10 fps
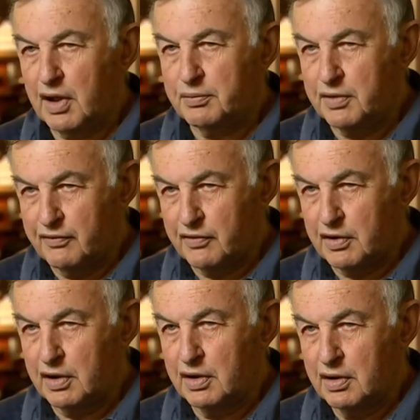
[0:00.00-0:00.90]

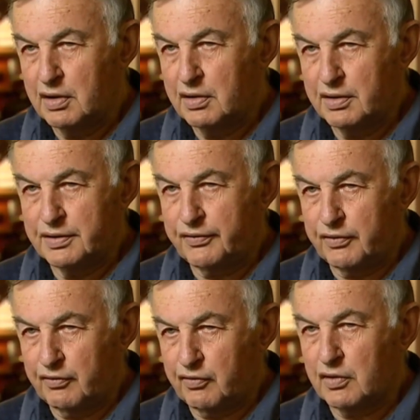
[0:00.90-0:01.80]
captivity is
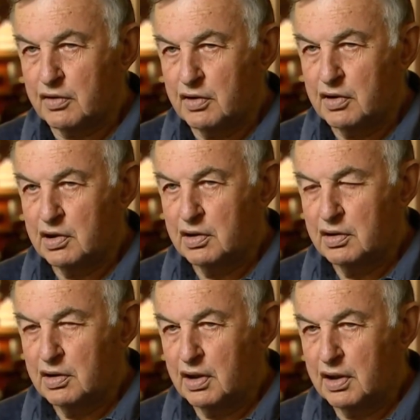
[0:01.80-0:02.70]
different,
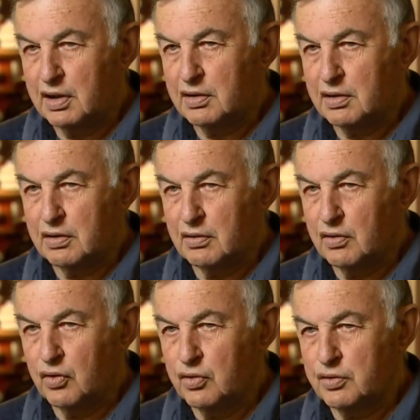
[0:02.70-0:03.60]
and you
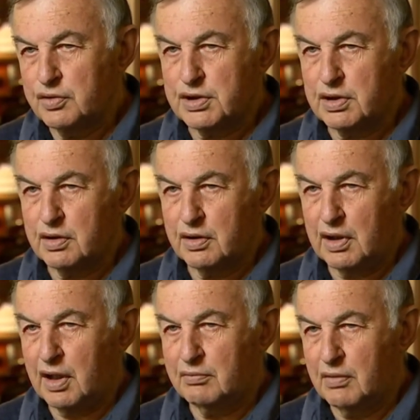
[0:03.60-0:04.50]
lose
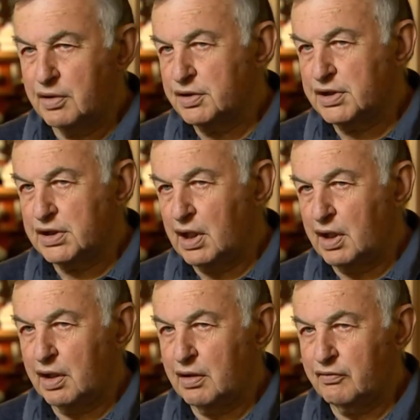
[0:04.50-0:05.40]
that
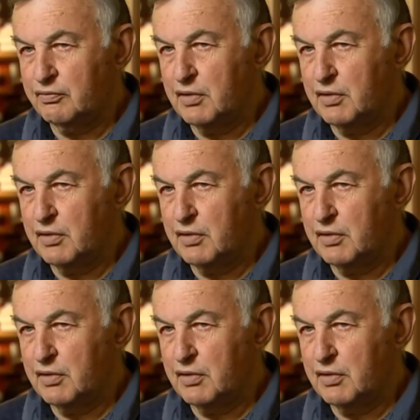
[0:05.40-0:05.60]
mosaic of